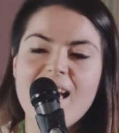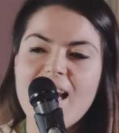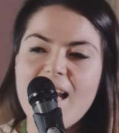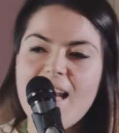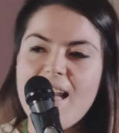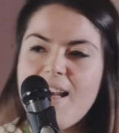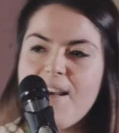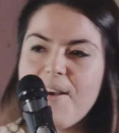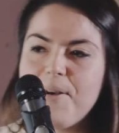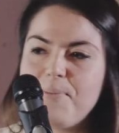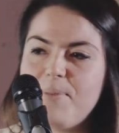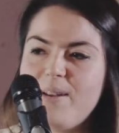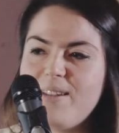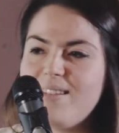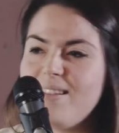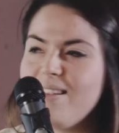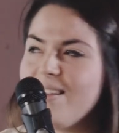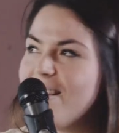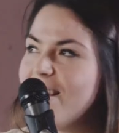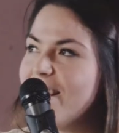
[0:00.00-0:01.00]

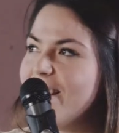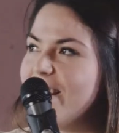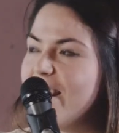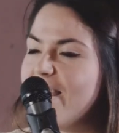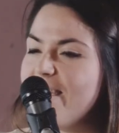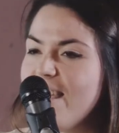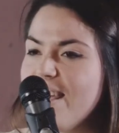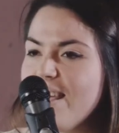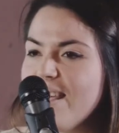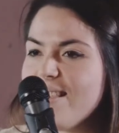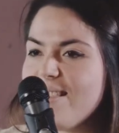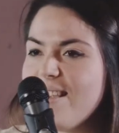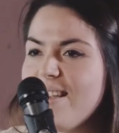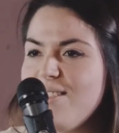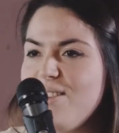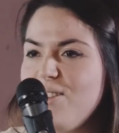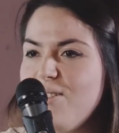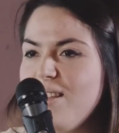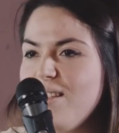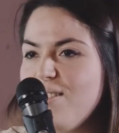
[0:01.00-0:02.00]
But the thing is
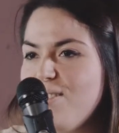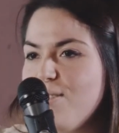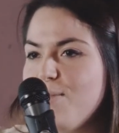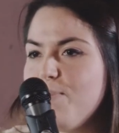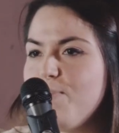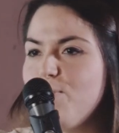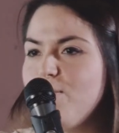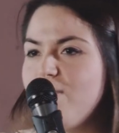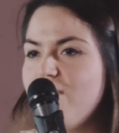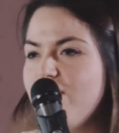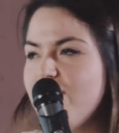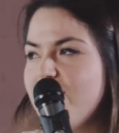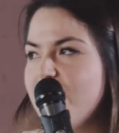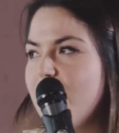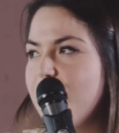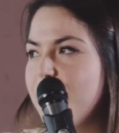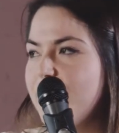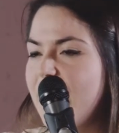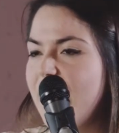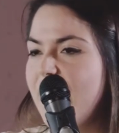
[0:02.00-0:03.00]
that you need to put
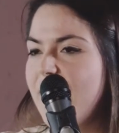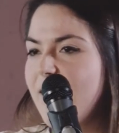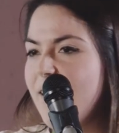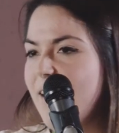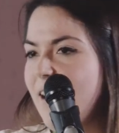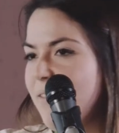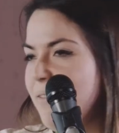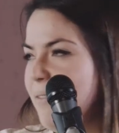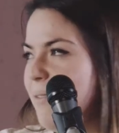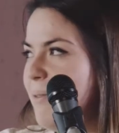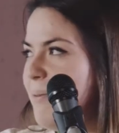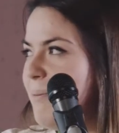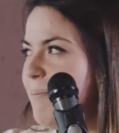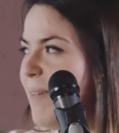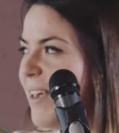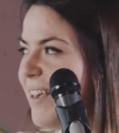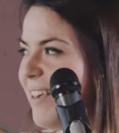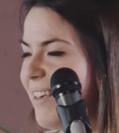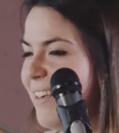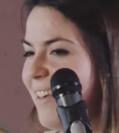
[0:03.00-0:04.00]
yourself there at
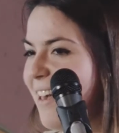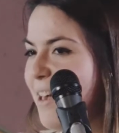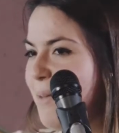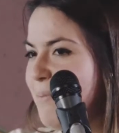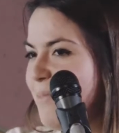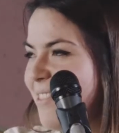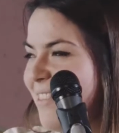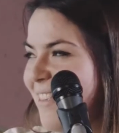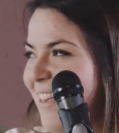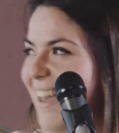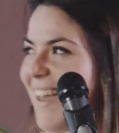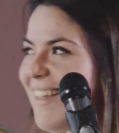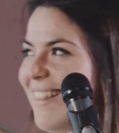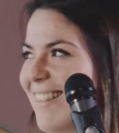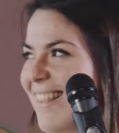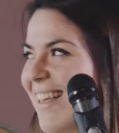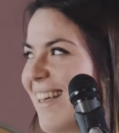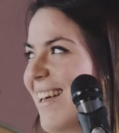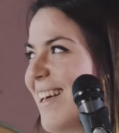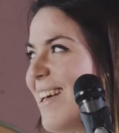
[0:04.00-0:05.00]
making games and
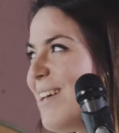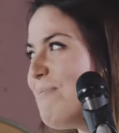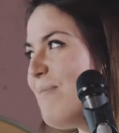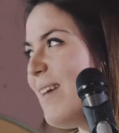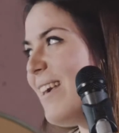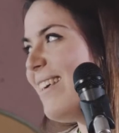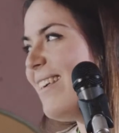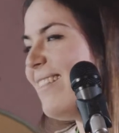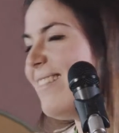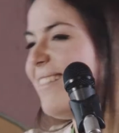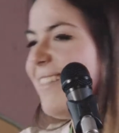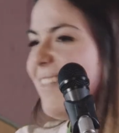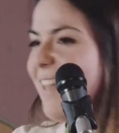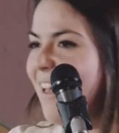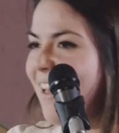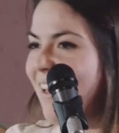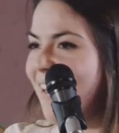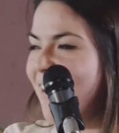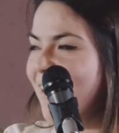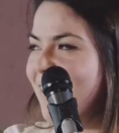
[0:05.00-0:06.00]
making
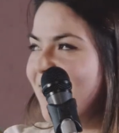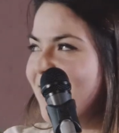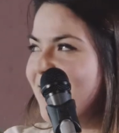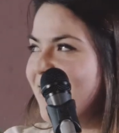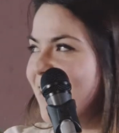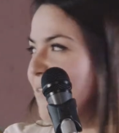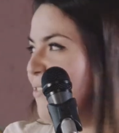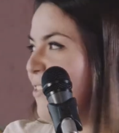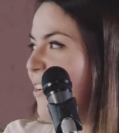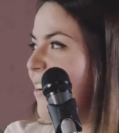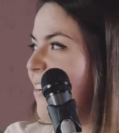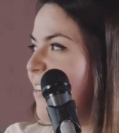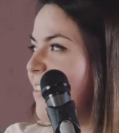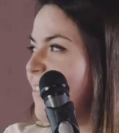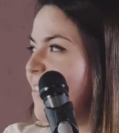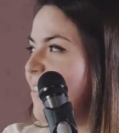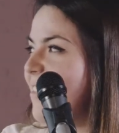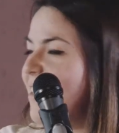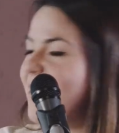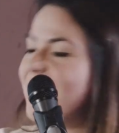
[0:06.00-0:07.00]
self-care
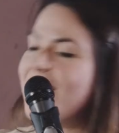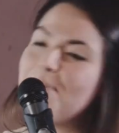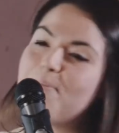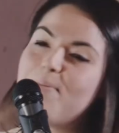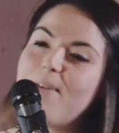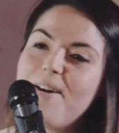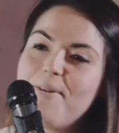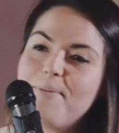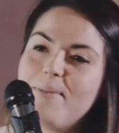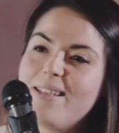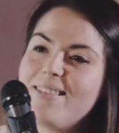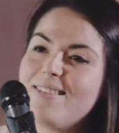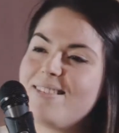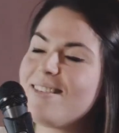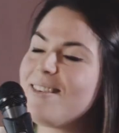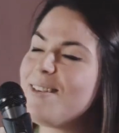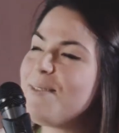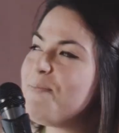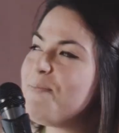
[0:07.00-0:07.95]
digital environments.